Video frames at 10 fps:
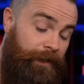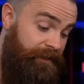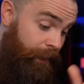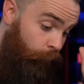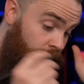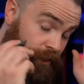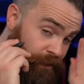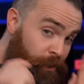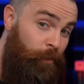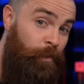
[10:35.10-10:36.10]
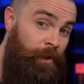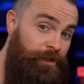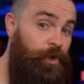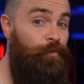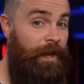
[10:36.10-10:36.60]
because they want you
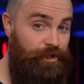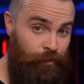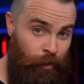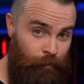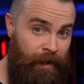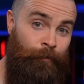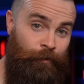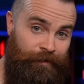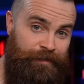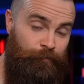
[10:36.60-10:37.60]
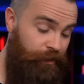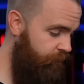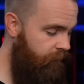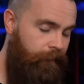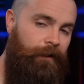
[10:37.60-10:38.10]
to create your own networks,
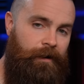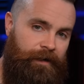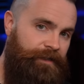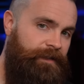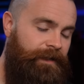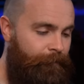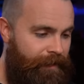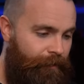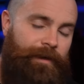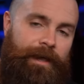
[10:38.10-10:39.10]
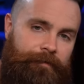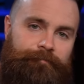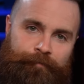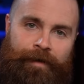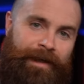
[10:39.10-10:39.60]
which honestly, I'm like, okay,
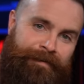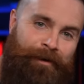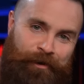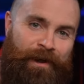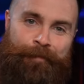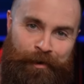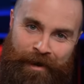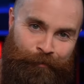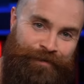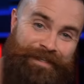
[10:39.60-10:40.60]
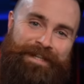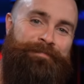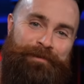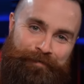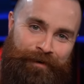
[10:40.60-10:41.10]
fine, I'll create my own networks. That sounds pretty